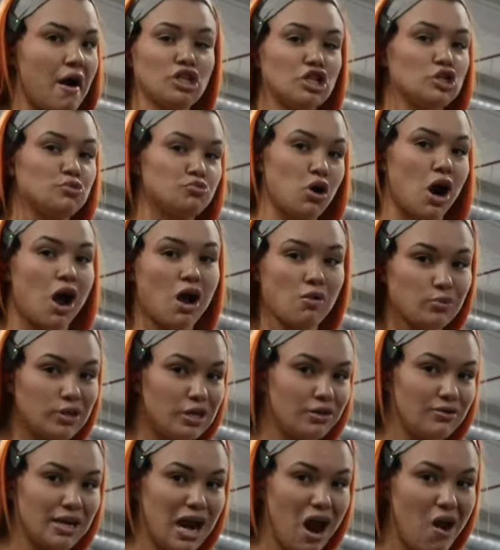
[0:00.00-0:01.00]
This bra I'm
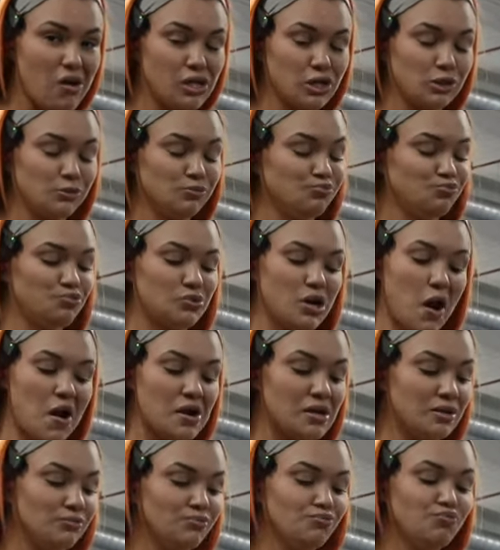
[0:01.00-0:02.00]
wearing right
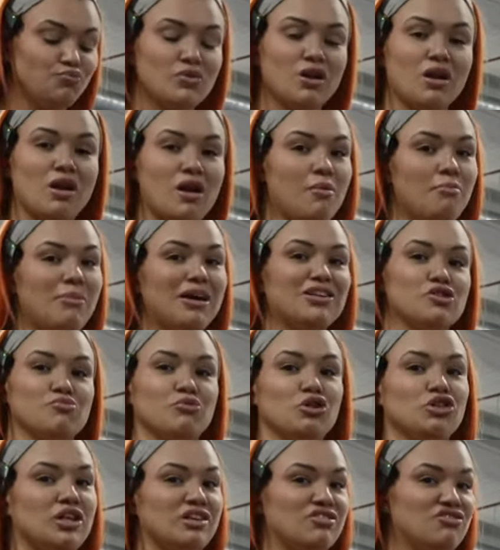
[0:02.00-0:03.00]
now makes them
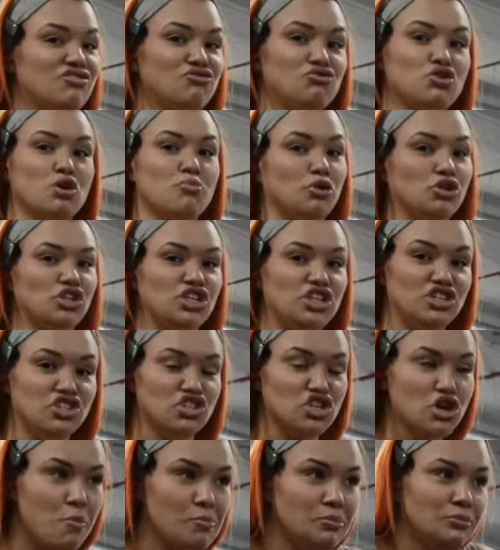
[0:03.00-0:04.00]
look like triple D.
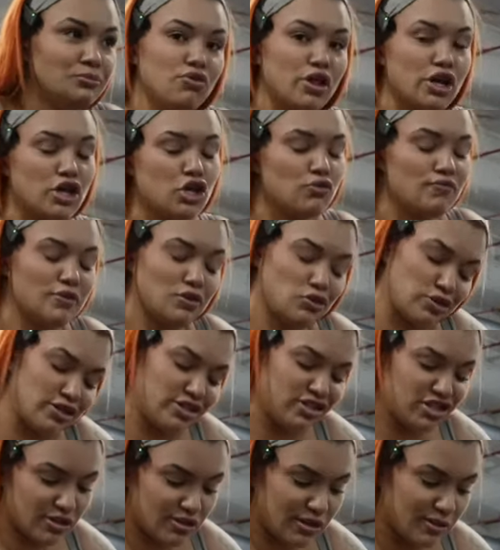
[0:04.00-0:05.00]
Thank you,
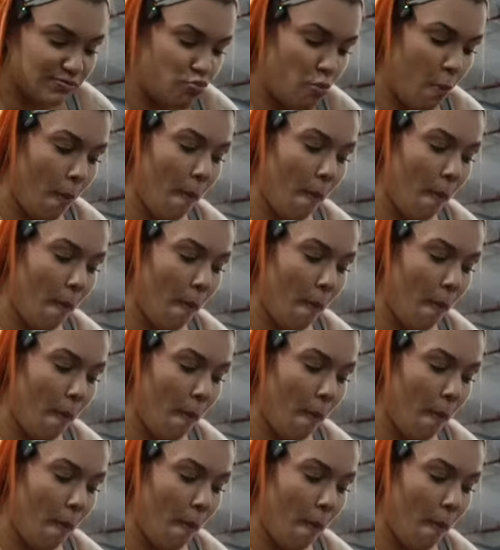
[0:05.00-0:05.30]
Victoria's Secret.